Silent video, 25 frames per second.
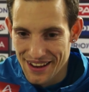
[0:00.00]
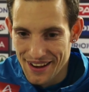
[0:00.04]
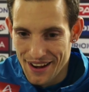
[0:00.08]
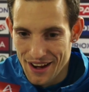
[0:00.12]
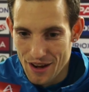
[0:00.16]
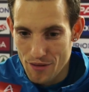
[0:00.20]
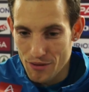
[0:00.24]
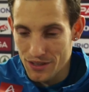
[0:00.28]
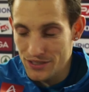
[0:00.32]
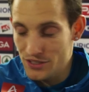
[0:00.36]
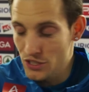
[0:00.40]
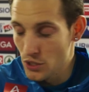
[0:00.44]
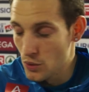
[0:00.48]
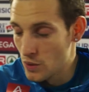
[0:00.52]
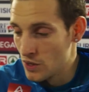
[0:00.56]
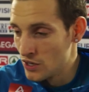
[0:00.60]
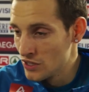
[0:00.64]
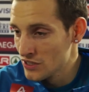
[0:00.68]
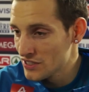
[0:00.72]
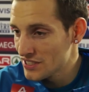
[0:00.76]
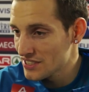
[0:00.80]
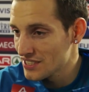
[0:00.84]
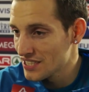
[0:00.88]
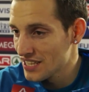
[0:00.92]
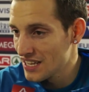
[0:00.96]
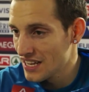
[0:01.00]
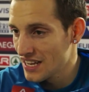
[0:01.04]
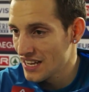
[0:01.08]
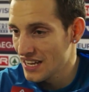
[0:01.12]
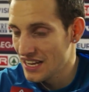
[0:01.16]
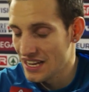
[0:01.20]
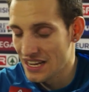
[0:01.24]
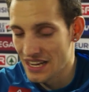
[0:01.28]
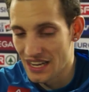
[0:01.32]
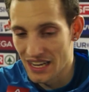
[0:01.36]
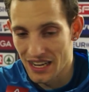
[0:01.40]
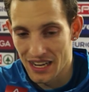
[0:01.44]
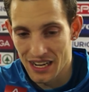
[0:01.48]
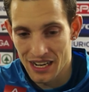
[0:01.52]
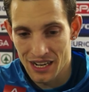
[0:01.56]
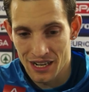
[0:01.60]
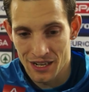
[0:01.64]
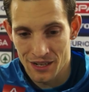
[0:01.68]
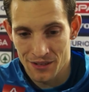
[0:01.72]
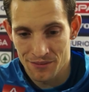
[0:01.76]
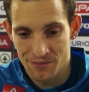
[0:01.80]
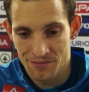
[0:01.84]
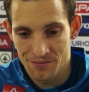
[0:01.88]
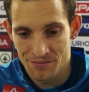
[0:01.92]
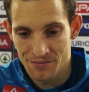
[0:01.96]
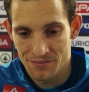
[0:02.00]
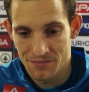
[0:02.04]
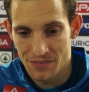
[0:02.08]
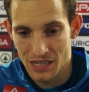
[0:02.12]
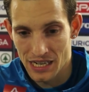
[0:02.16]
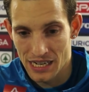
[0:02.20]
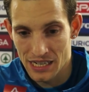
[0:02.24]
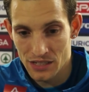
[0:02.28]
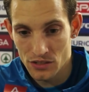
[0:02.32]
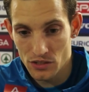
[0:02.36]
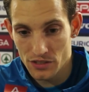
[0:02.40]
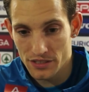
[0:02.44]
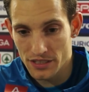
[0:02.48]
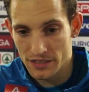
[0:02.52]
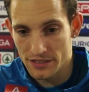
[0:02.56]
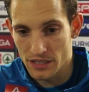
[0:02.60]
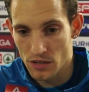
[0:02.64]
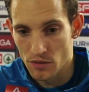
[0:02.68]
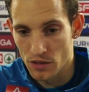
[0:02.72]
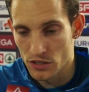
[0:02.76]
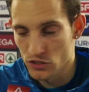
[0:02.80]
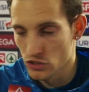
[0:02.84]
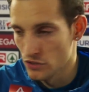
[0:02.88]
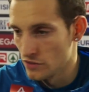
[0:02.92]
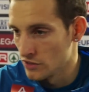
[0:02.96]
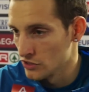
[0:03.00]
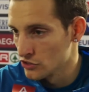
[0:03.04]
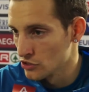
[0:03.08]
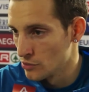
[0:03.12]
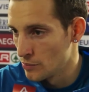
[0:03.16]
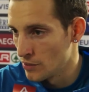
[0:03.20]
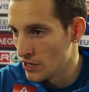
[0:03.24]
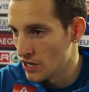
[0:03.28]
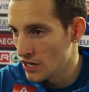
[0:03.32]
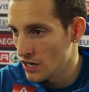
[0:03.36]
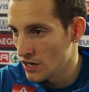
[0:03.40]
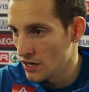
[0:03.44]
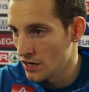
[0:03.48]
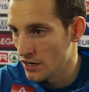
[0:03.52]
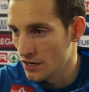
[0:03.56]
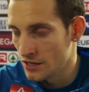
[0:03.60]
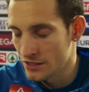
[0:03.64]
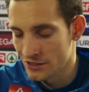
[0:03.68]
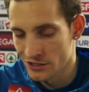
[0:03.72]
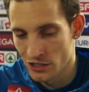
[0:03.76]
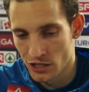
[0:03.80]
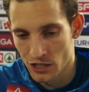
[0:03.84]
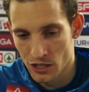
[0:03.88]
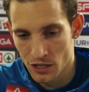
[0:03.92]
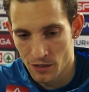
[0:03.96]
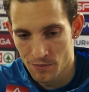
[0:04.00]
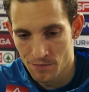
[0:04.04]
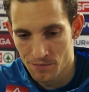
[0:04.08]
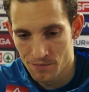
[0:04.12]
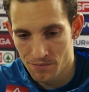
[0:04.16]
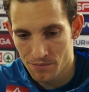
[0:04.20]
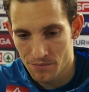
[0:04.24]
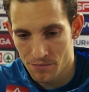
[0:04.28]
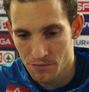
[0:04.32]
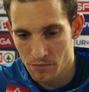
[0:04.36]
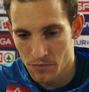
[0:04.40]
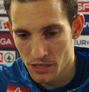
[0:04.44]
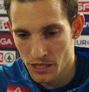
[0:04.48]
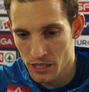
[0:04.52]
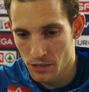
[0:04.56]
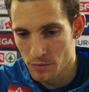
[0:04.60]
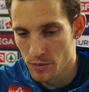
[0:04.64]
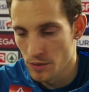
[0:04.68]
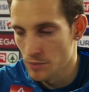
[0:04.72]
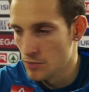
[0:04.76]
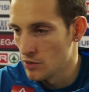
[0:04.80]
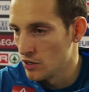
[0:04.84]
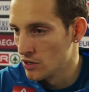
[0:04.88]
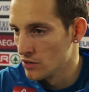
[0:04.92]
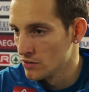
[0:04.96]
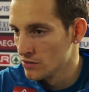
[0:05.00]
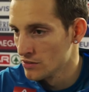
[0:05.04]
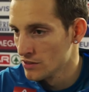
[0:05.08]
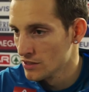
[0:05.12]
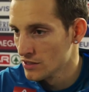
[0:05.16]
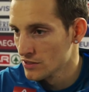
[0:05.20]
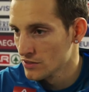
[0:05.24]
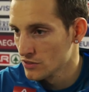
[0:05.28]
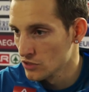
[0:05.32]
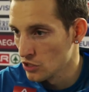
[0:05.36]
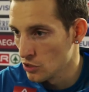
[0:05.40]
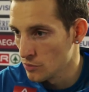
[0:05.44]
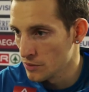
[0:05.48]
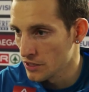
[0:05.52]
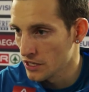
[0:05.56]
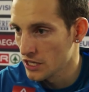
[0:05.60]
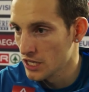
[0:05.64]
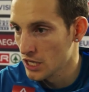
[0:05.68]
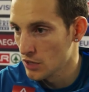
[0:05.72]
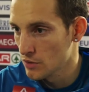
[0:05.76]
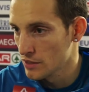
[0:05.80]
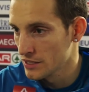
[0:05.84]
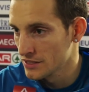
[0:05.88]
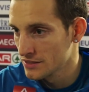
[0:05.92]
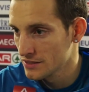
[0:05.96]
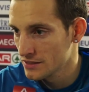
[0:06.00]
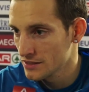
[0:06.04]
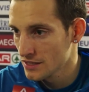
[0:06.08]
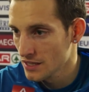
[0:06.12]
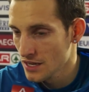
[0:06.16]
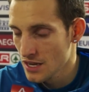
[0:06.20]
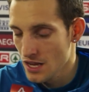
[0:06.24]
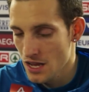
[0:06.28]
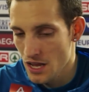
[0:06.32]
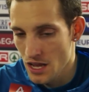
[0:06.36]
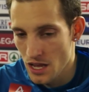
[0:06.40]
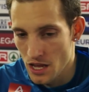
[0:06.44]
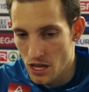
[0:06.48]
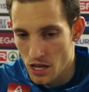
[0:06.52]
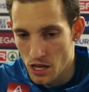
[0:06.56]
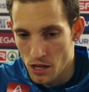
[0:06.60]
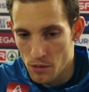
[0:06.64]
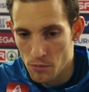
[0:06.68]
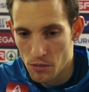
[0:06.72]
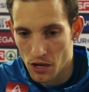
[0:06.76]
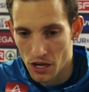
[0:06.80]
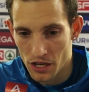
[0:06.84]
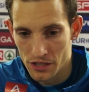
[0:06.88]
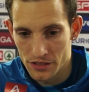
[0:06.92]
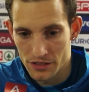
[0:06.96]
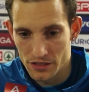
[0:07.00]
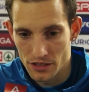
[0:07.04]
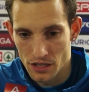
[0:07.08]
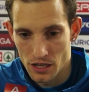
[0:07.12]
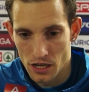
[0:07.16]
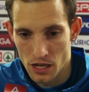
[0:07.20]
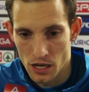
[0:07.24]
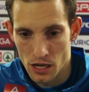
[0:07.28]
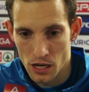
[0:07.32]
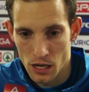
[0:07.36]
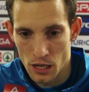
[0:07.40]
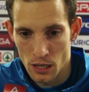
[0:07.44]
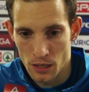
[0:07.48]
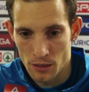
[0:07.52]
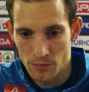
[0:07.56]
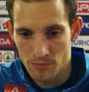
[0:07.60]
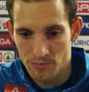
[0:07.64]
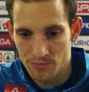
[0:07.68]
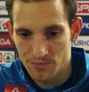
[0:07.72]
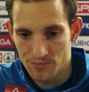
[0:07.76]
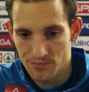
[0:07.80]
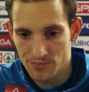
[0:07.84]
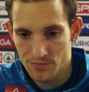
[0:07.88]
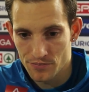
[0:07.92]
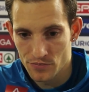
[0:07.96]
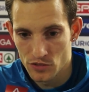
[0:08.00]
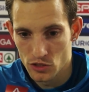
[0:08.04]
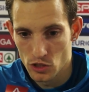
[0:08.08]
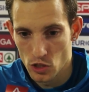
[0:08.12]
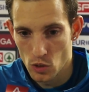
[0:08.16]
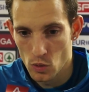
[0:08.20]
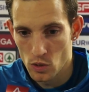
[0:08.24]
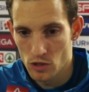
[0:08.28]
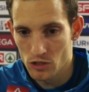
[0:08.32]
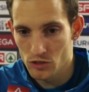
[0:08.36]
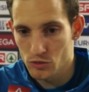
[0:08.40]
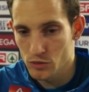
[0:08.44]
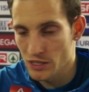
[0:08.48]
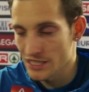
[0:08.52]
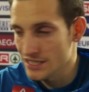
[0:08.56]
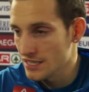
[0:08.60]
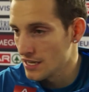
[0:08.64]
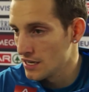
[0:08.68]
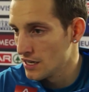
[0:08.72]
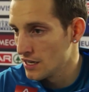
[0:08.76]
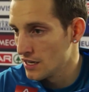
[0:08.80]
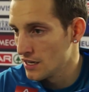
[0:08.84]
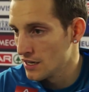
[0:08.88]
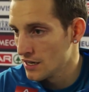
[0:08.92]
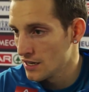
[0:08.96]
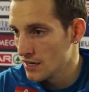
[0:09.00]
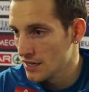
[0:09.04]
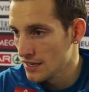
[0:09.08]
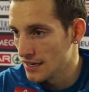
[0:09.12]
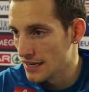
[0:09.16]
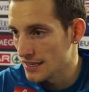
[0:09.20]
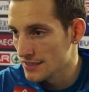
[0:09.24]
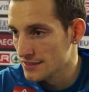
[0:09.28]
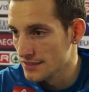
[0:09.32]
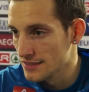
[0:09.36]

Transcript: It was the rules. I know that I was over the bar and many people saw me clear it, but the rules was like